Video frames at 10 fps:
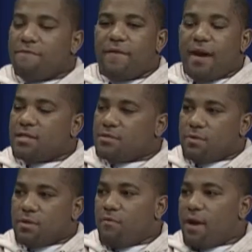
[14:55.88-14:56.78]
fights
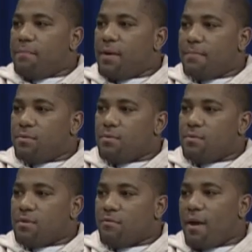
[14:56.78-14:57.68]
with the right
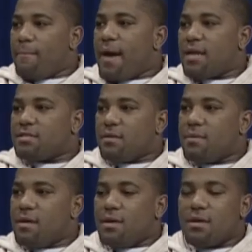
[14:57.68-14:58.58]
people, the mm-hmm. right matchup.
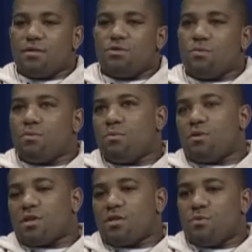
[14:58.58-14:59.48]
Because
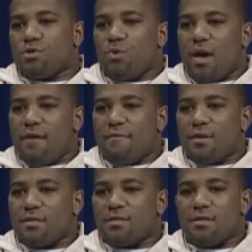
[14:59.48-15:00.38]
because what you have
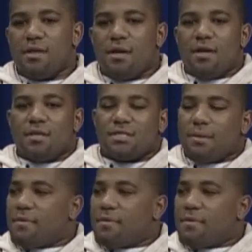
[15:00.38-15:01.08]
is some